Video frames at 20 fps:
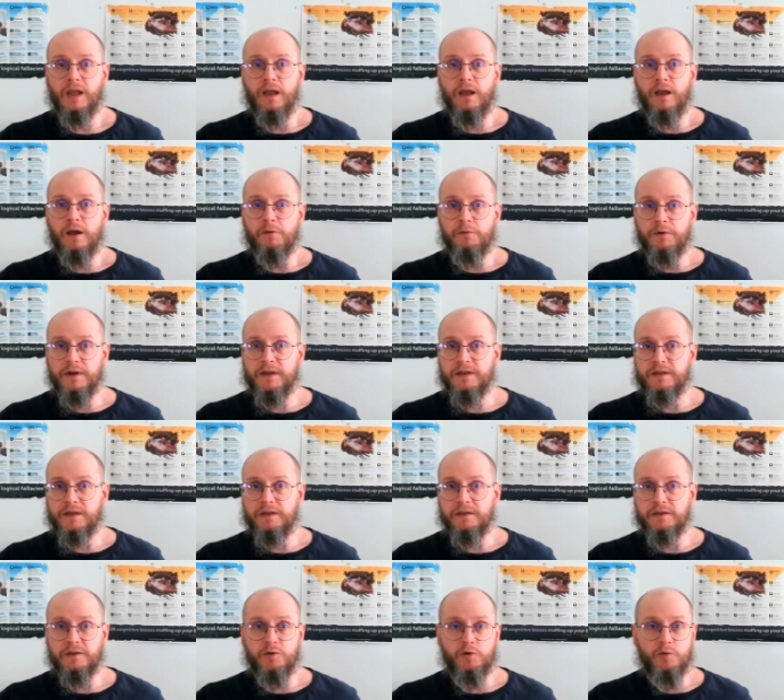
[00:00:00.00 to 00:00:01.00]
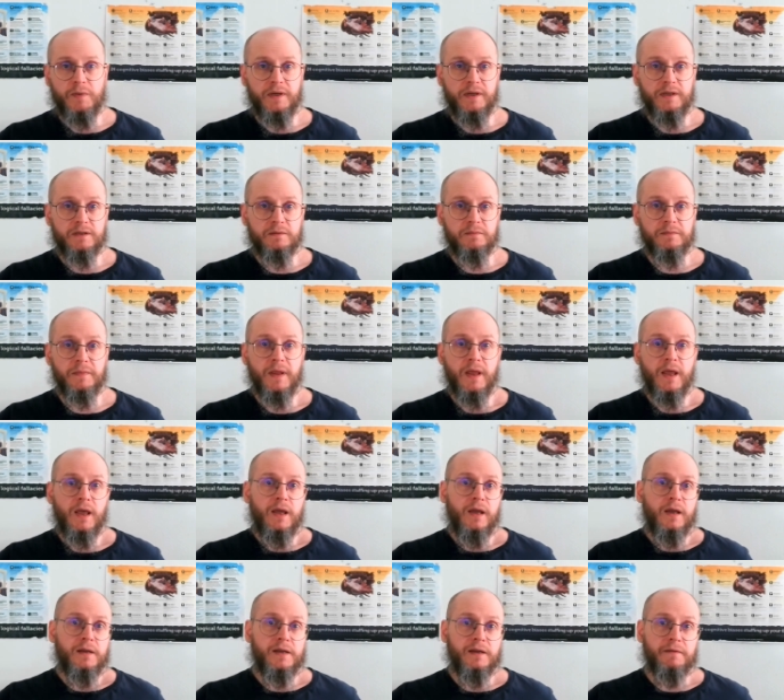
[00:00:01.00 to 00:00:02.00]
Renaissance humanism
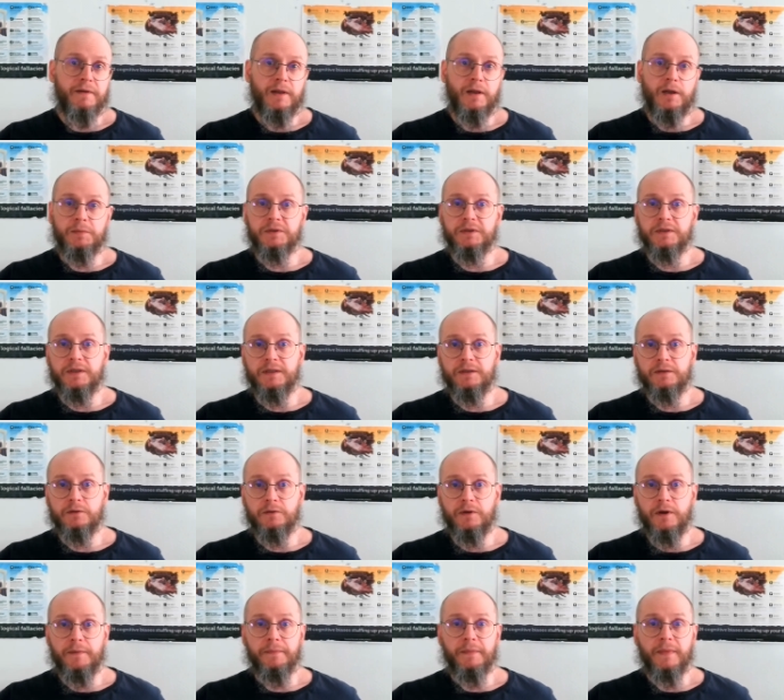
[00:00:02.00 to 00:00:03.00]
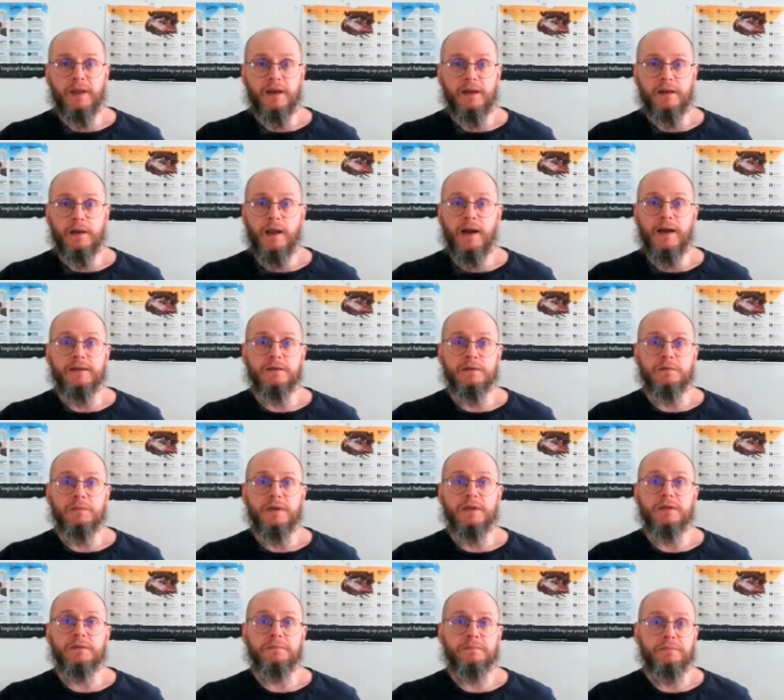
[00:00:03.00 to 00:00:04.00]
developed into the
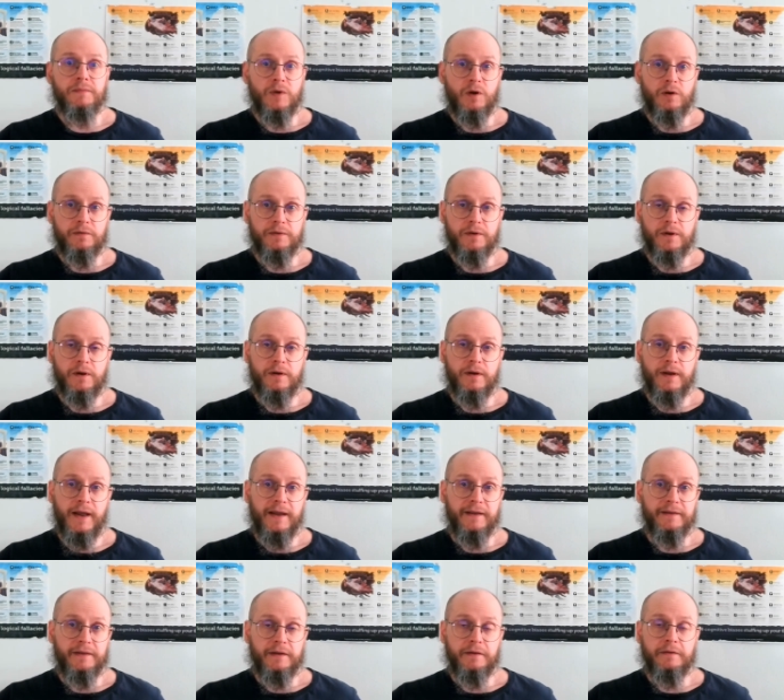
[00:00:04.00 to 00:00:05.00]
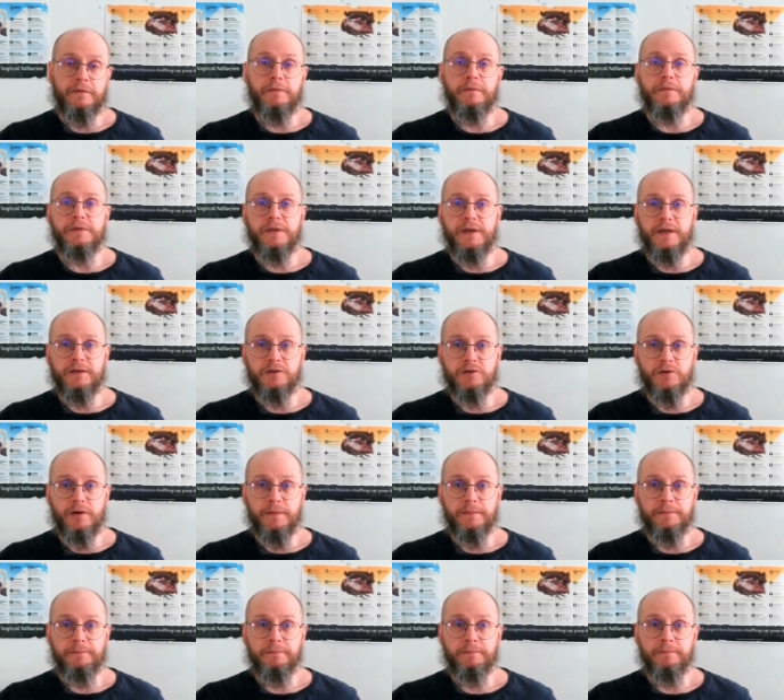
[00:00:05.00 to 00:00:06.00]
Enlightenment of the 18th century.
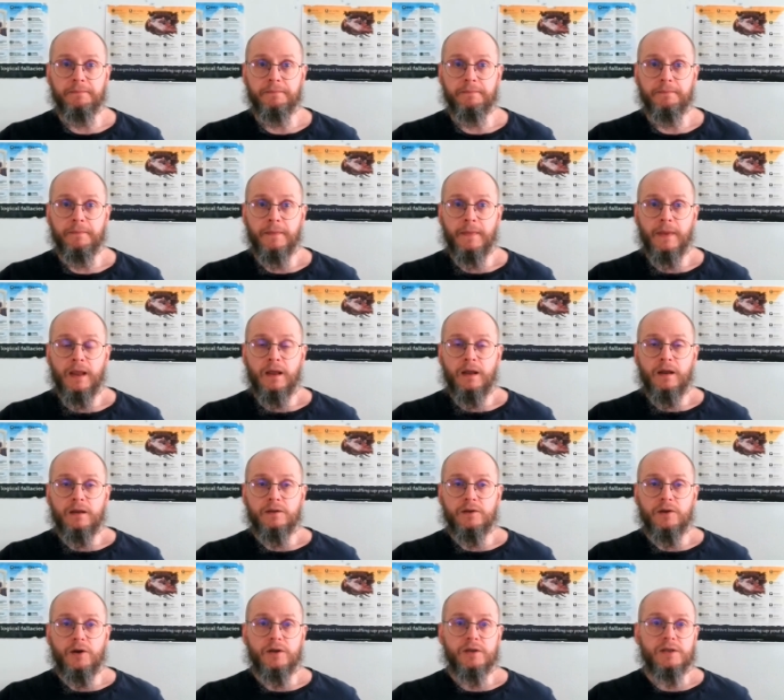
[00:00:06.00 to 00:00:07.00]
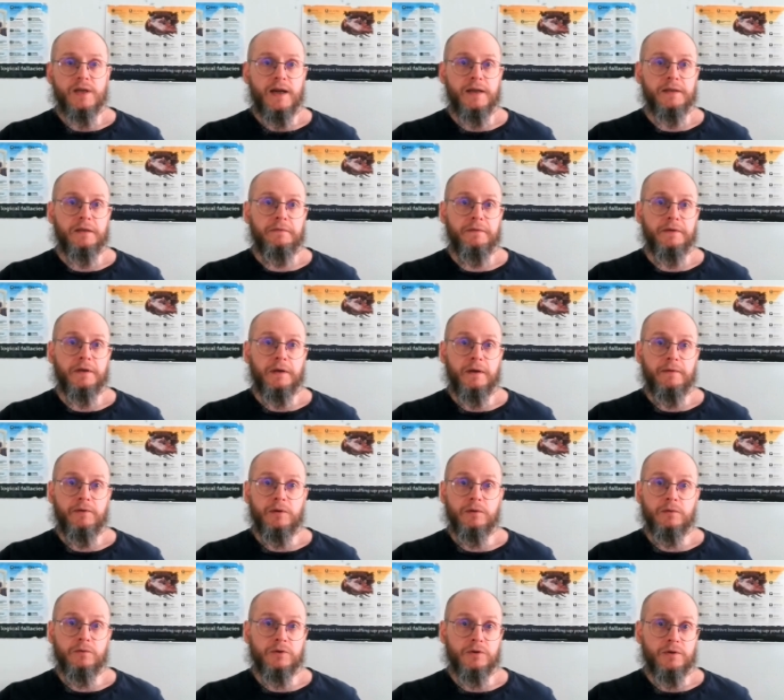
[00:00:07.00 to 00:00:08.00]
The scientific
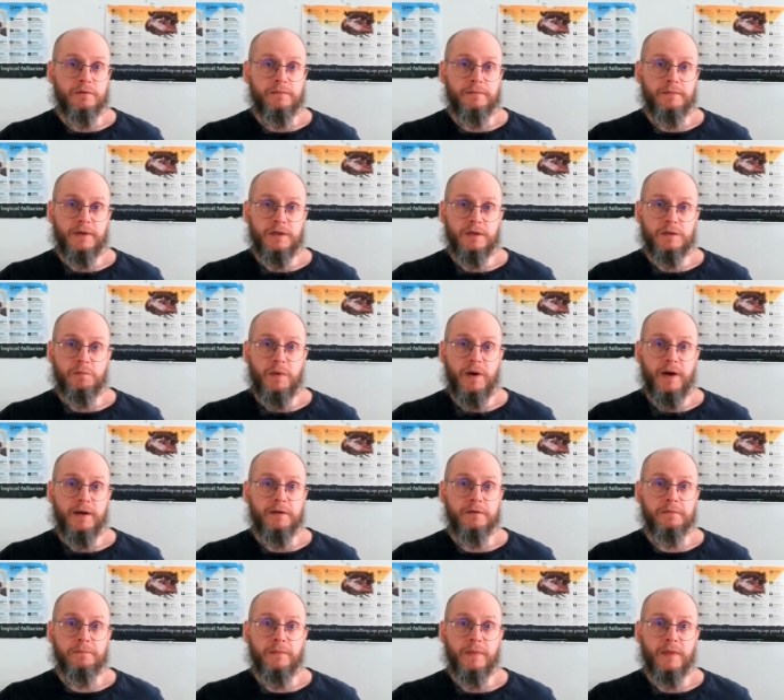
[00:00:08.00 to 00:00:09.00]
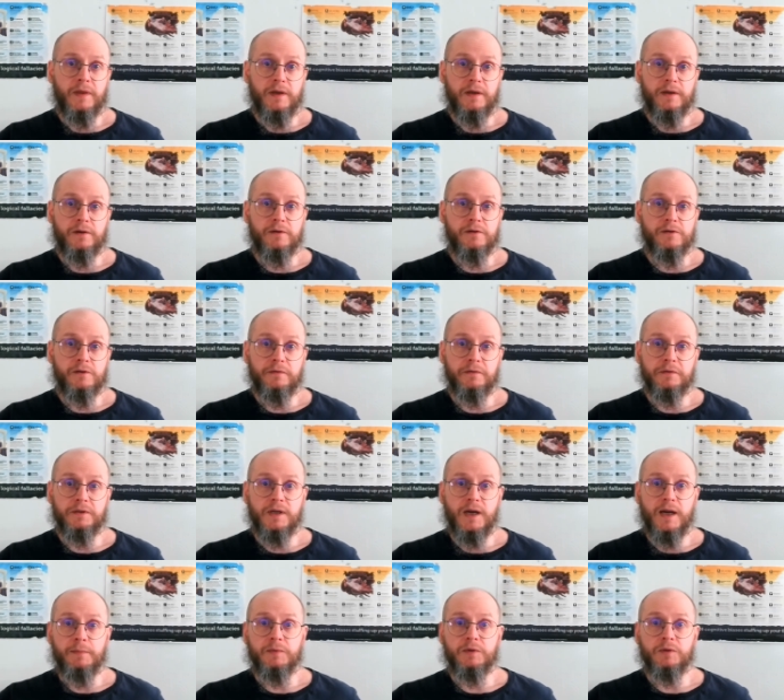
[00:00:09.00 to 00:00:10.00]
revolution inspired thinkers of the
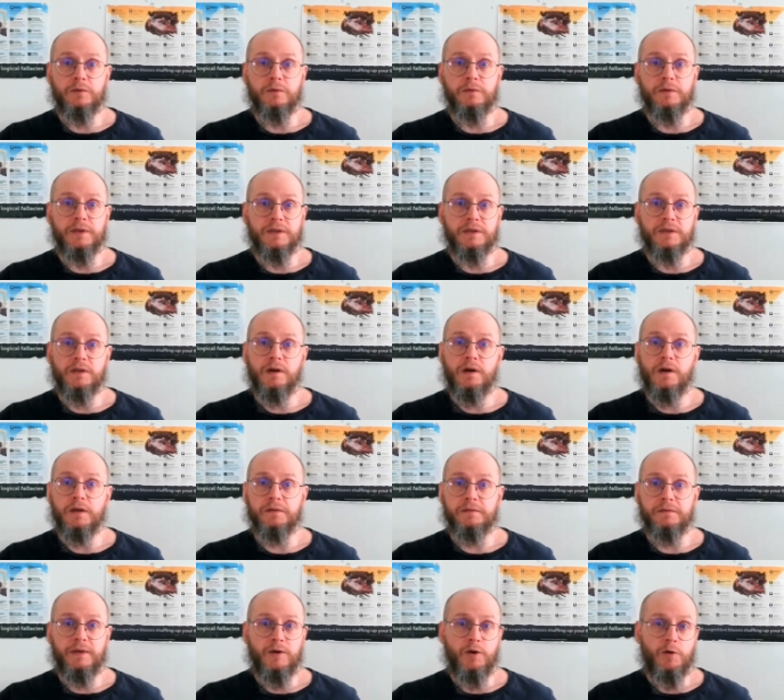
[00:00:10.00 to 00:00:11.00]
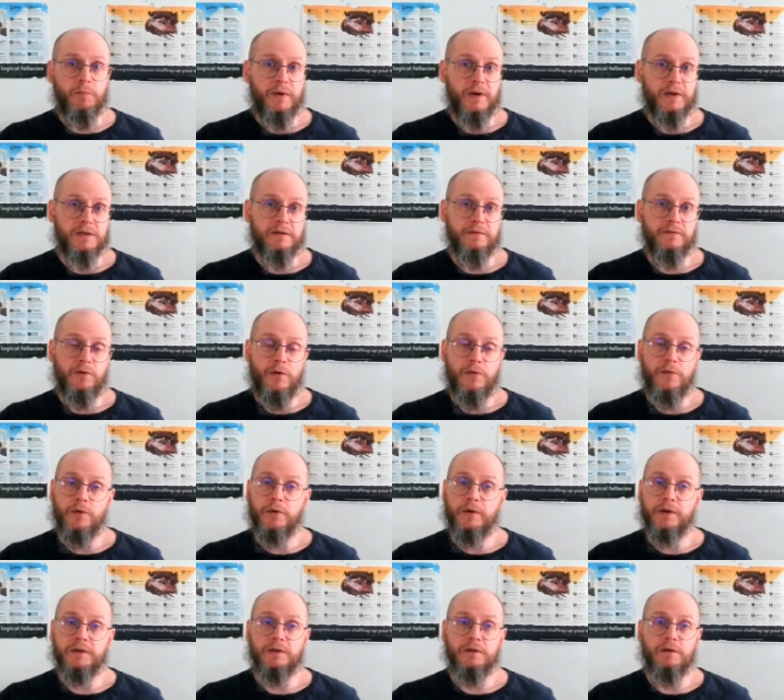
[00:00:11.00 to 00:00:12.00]
time to discard the oppressive
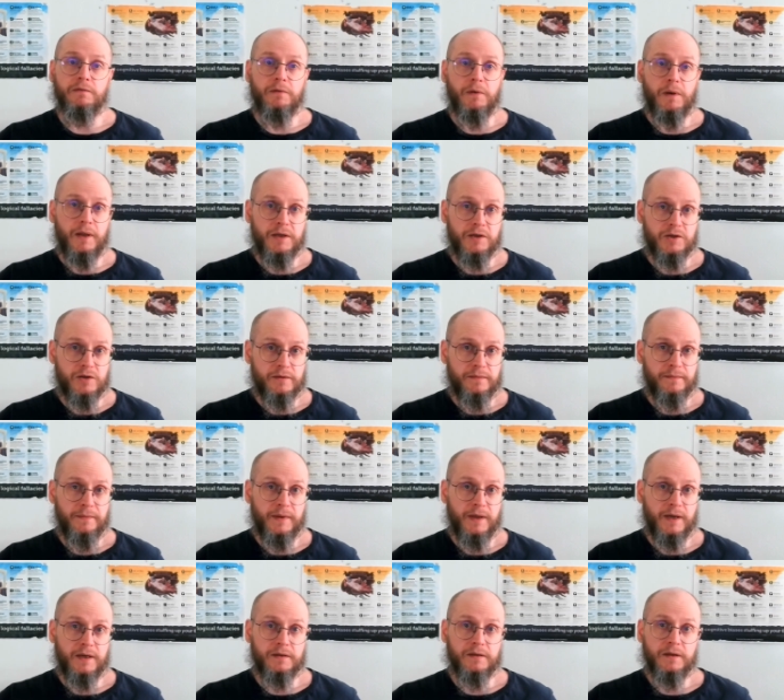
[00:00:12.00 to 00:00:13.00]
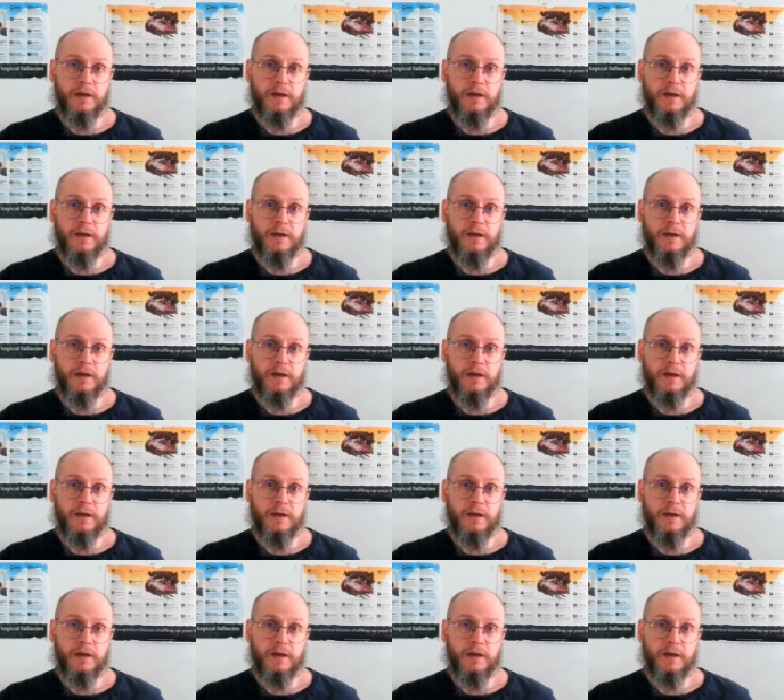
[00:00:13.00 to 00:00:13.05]
authority of religion, and